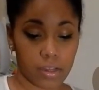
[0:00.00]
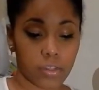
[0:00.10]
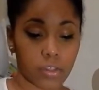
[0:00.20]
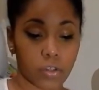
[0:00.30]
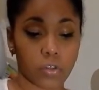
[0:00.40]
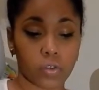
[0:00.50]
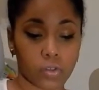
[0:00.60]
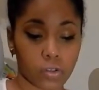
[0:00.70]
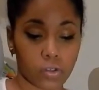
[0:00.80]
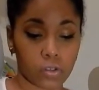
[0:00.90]
so
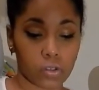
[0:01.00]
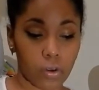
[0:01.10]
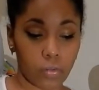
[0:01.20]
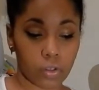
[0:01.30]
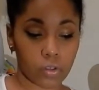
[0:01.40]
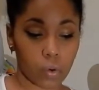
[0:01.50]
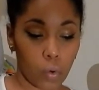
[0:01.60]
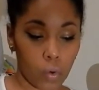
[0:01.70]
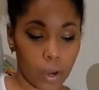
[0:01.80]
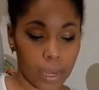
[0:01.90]
the
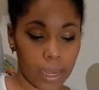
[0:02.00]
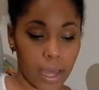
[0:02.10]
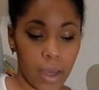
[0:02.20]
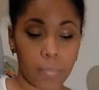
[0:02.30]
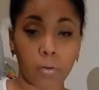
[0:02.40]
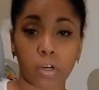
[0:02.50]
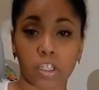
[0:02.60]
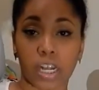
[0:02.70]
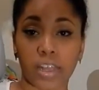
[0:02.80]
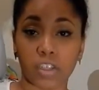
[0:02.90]
toy
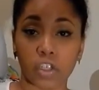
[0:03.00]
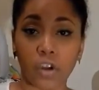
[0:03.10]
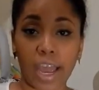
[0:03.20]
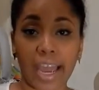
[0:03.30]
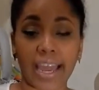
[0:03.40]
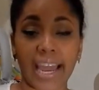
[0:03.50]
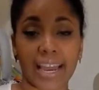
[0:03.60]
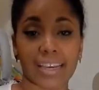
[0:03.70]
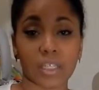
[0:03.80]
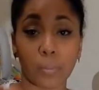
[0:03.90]
portion in the tray
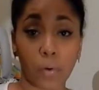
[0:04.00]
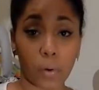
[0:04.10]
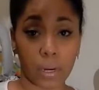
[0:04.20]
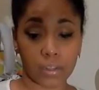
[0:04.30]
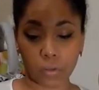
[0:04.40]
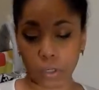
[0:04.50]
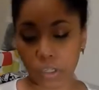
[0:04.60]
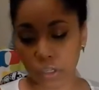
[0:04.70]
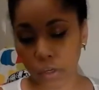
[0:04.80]
is pointed towards